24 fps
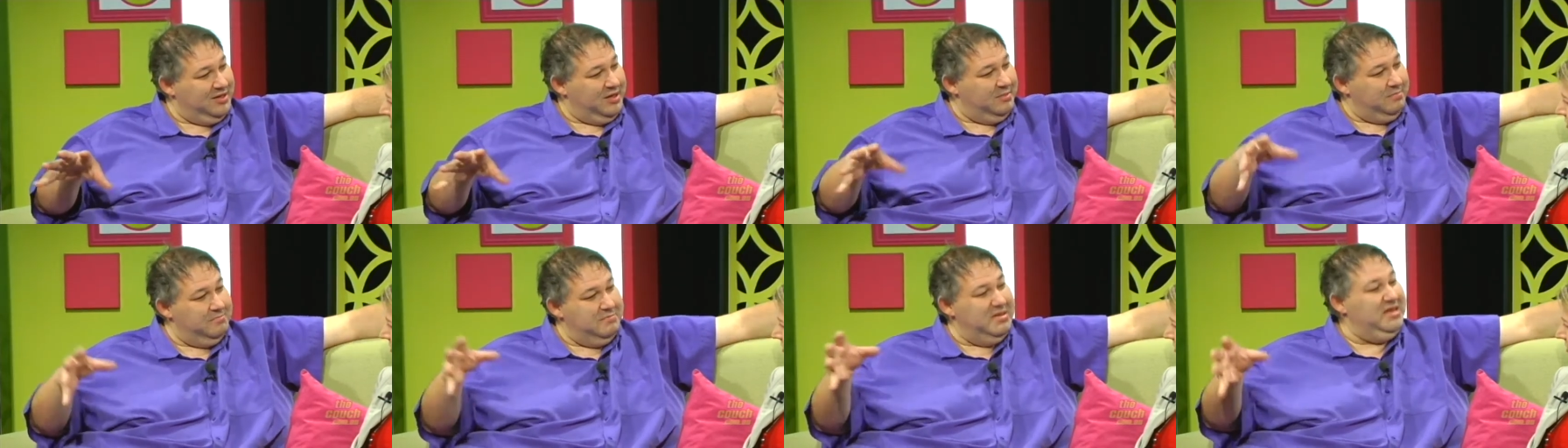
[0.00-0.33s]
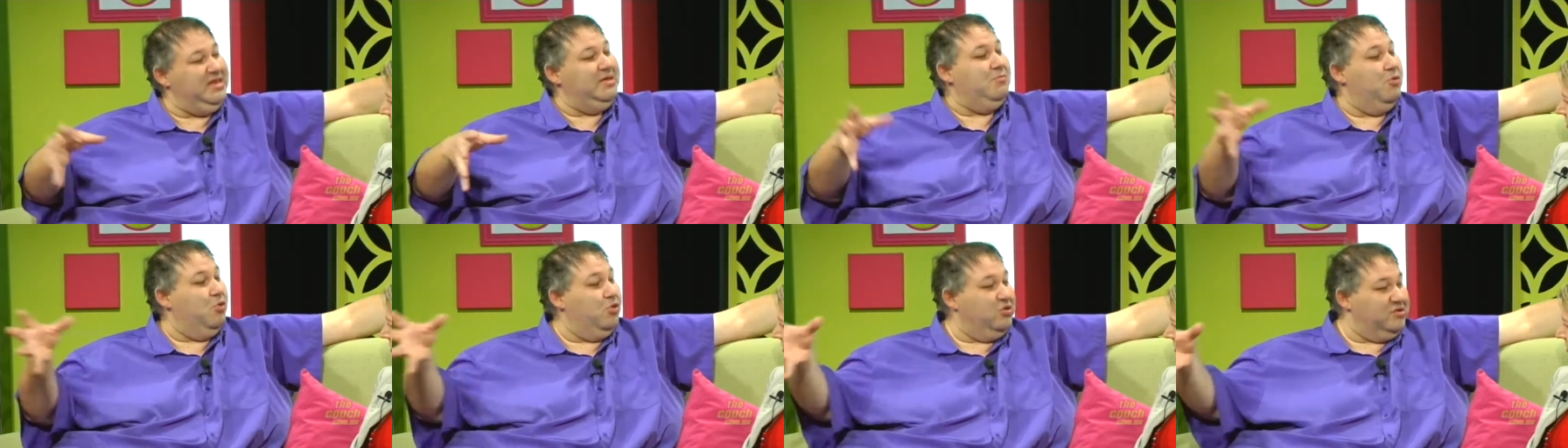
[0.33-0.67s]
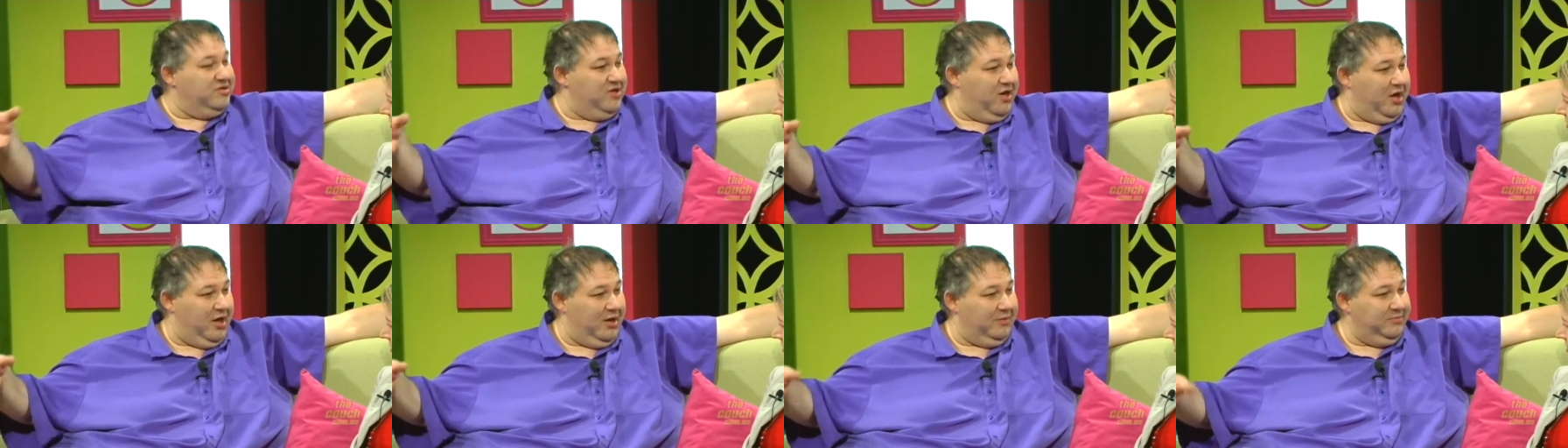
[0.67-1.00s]
many more
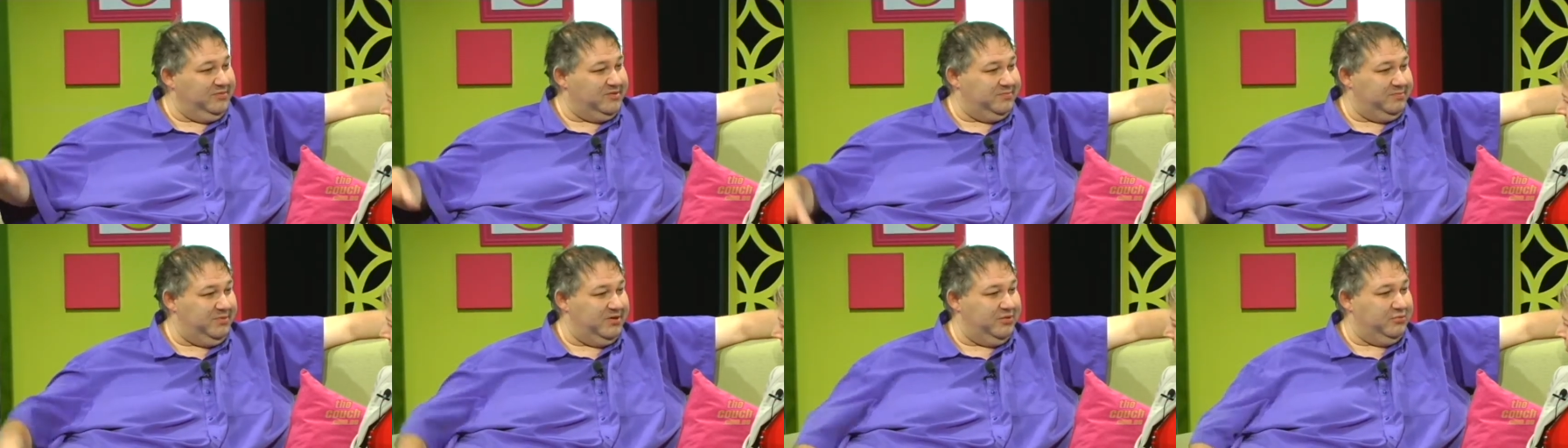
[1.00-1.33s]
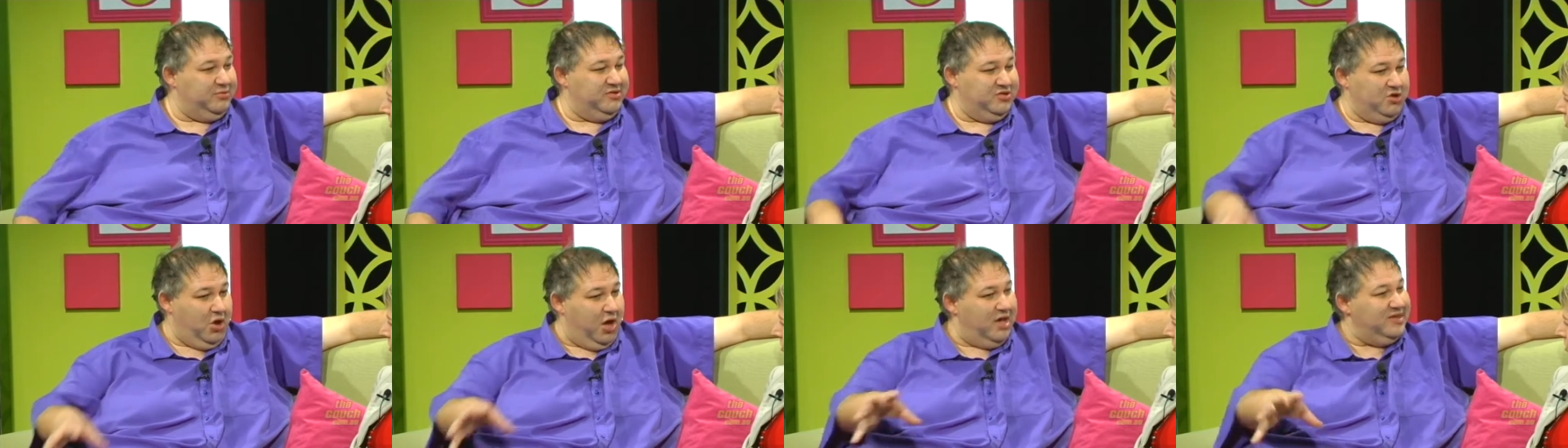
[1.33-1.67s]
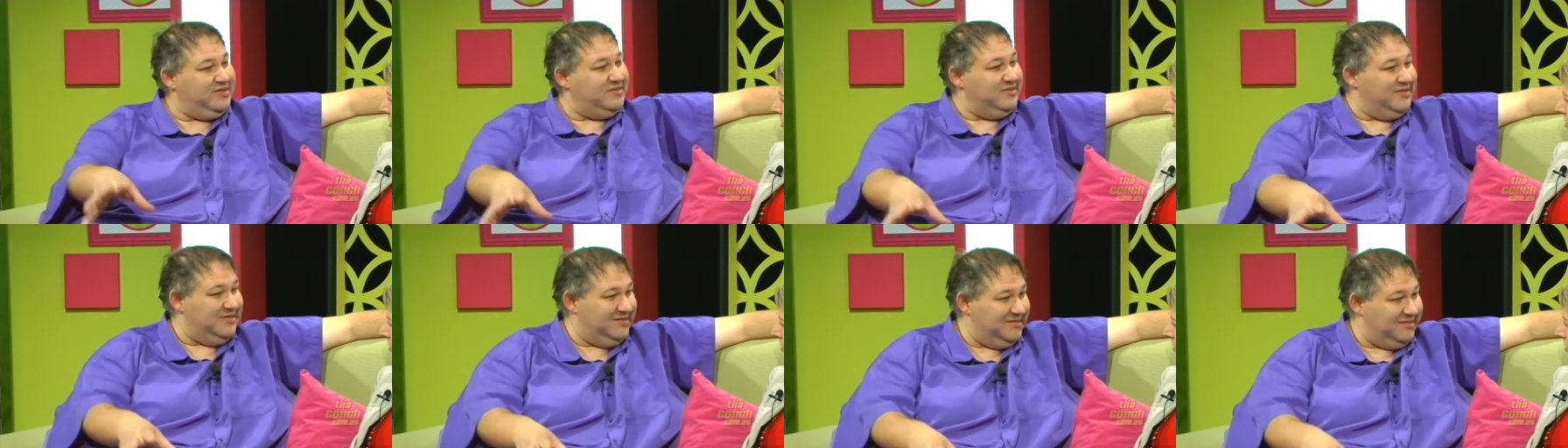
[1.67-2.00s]
times, but it was
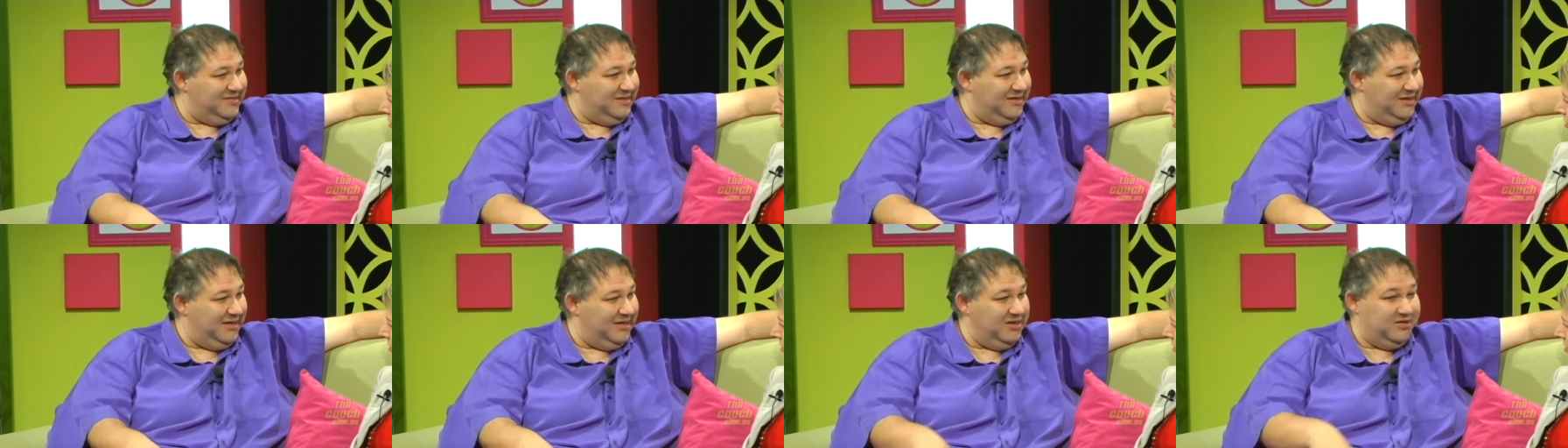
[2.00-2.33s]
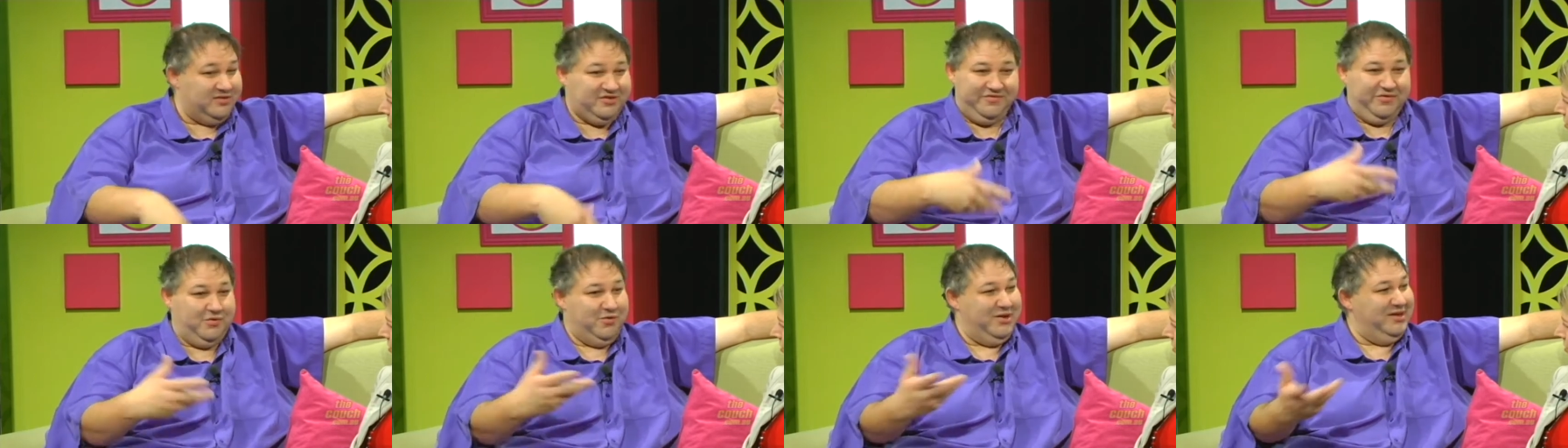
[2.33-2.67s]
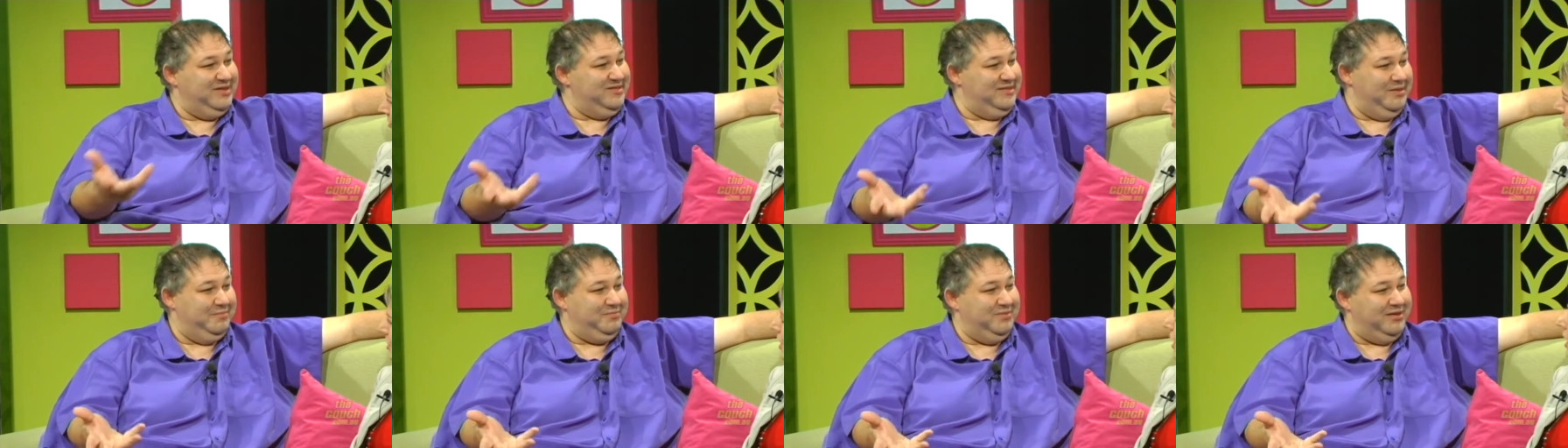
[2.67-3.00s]
nice to see and it's very
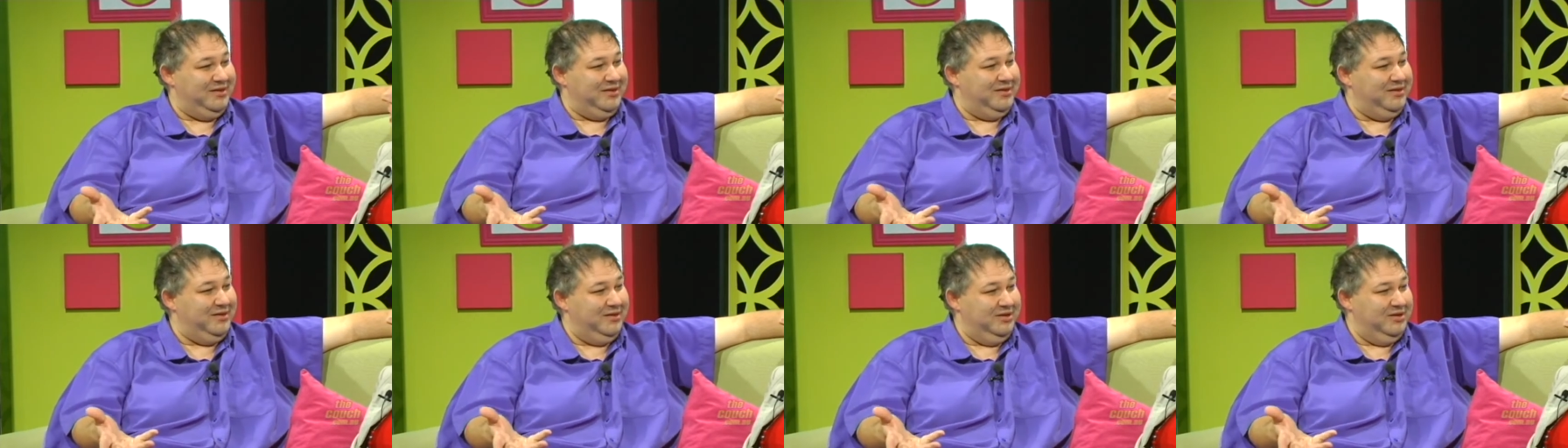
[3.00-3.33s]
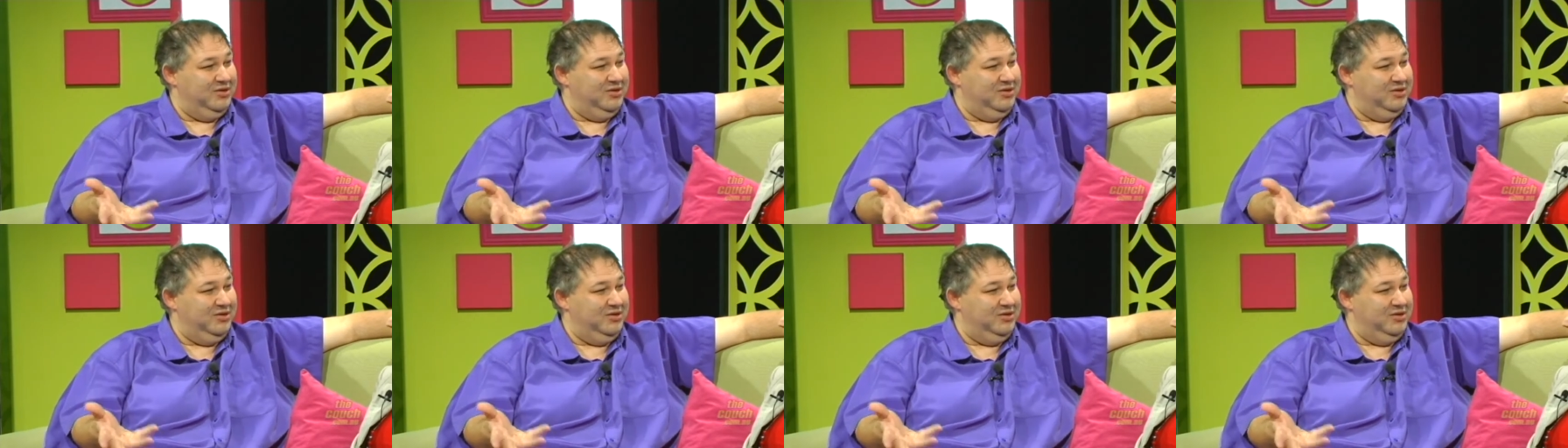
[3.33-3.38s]
acceptable. Yeah, they've been